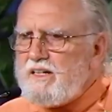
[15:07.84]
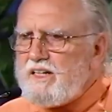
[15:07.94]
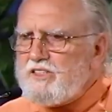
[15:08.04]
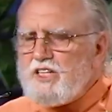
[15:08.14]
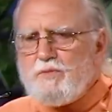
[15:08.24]

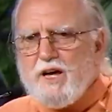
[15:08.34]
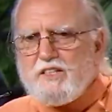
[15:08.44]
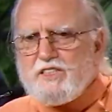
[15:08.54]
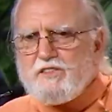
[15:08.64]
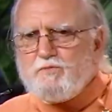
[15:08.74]
And
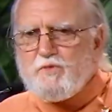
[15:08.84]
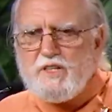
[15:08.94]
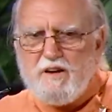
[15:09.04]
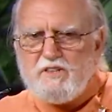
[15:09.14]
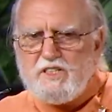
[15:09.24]
sometimes
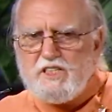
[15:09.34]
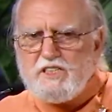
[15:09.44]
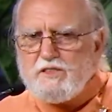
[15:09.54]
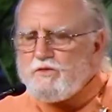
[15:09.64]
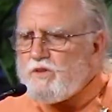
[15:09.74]

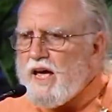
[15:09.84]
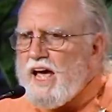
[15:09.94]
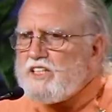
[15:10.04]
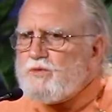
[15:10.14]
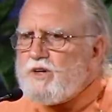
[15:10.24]
devotees
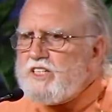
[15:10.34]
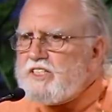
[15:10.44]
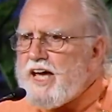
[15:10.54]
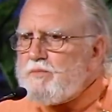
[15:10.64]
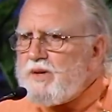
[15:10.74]
ask, what does
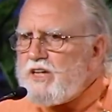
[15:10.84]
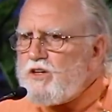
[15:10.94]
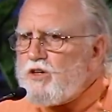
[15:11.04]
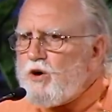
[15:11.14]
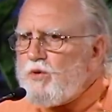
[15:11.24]
that mean
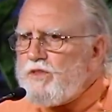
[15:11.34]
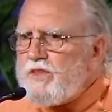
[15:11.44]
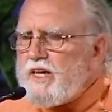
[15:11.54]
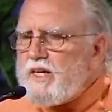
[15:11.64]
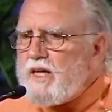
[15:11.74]
to go
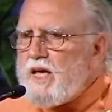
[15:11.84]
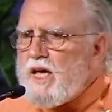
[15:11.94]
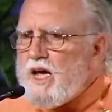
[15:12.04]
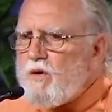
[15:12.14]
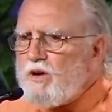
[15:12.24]
within?
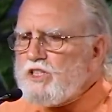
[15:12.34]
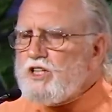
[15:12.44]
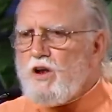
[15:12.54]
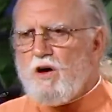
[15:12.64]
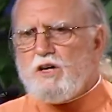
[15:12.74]
Well, as
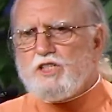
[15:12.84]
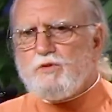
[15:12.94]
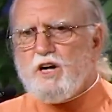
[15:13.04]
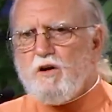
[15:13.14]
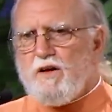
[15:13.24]
long as
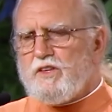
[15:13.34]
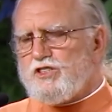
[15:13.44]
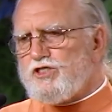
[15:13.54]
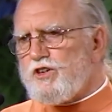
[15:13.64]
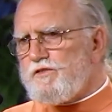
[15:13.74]
we are on the
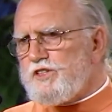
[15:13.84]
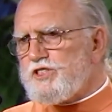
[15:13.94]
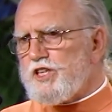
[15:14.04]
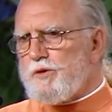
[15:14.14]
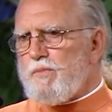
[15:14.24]
surface
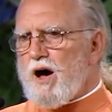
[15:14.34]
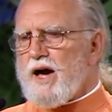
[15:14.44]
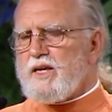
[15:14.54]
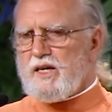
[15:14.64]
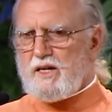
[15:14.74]
of the
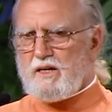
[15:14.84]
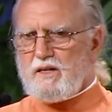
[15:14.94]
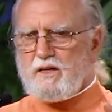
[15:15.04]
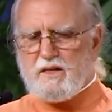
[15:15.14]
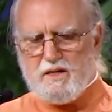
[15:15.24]
body,
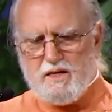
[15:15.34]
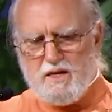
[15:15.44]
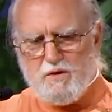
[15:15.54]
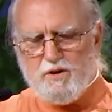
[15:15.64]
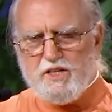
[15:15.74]

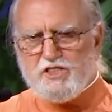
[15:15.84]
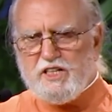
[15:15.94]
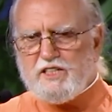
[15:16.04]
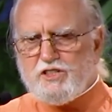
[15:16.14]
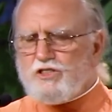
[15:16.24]
where the
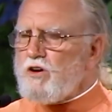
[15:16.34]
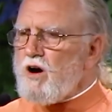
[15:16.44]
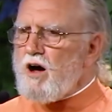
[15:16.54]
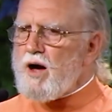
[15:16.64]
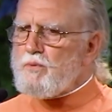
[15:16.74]
senses are
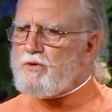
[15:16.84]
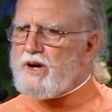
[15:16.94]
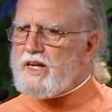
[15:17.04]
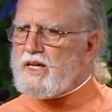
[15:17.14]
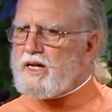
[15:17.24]

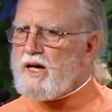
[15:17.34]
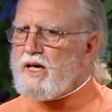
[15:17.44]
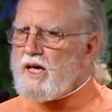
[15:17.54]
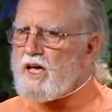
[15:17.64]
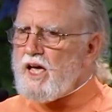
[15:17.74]
operating,
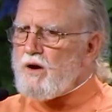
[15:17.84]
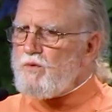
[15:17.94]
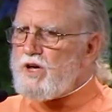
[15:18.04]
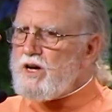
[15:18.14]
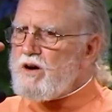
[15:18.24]

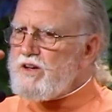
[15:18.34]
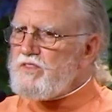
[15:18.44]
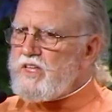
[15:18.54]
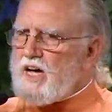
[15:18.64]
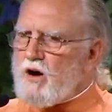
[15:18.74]
we are in
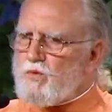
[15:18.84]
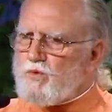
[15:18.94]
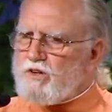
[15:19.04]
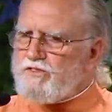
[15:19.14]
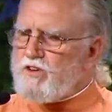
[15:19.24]
the
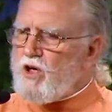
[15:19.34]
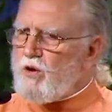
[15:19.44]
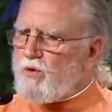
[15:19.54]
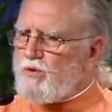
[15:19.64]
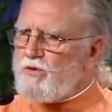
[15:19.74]
outward
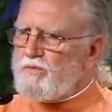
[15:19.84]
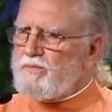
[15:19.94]
flow.